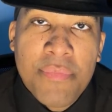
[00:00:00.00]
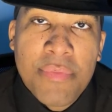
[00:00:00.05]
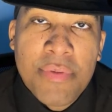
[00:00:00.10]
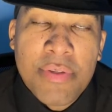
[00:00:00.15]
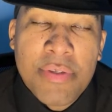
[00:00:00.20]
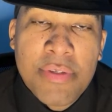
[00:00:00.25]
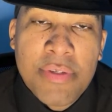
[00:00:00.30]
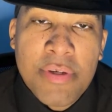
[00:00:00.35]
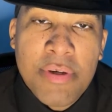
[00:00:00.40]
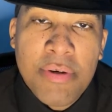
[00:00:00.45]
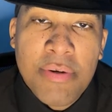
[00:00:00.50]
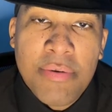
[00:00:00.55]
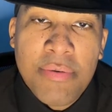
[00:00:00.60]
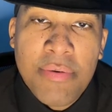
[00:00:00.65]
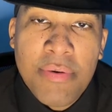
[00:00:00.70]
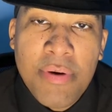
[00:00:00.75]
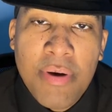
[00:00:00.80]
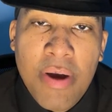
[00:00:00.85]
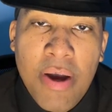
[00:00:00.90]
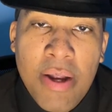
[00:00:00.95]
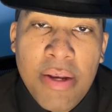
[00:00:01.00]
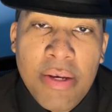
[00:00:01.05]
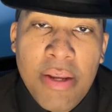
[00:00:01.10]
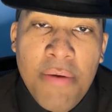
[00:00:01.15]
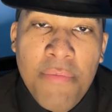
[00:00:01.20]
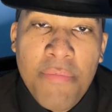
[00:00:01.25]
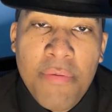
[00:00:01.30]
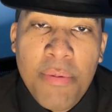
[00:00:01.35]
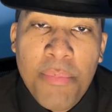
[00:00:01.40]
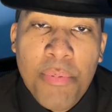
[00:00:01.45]
So I
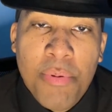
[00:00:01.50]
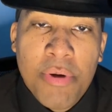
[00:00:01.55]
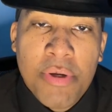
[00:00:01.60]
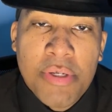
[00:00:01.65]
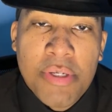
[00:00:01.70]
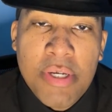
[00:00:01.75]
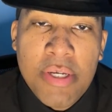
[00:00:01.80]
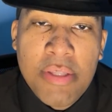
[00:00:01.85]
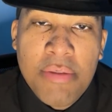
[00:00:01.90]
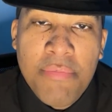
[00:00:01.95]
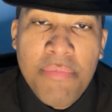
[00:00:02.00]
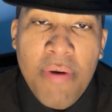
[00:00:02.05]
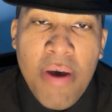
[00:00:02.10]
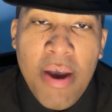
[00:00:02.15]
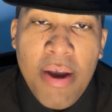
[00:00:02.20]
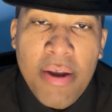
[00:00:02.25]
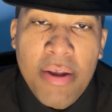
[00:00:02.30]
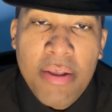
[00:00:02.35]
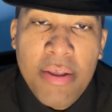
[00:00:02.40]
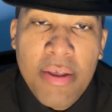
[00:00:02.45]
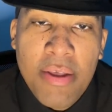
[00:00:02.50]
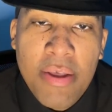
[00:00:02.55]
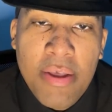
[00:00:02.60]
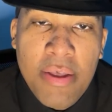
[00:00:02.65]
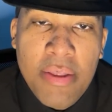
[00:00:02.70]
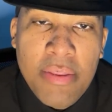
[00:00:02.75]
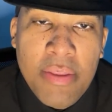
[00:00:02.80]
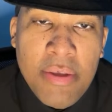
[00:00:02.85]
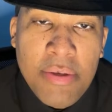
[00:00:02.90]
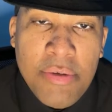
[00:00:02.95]
definitely appreciate the fact
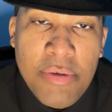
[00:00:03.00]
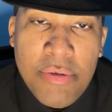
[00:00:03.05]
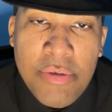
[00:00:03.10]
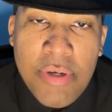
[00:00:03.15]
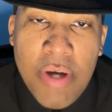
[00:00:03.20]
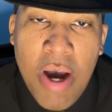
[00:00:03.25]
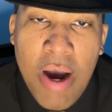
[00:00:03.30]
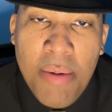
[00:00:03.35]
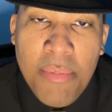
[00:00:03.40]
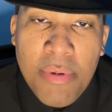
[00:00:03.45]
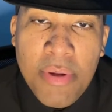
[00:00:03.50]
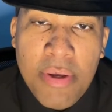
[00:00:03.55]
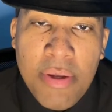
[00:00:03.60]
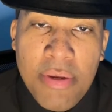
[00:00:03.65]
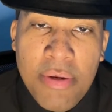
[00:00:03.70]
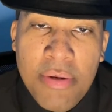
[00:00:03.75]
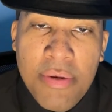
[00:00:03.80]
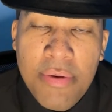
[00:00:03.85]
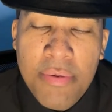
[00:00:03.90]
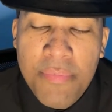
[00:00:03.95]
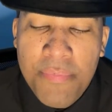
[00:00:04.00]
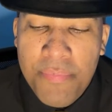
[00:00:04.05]
that you chimed in.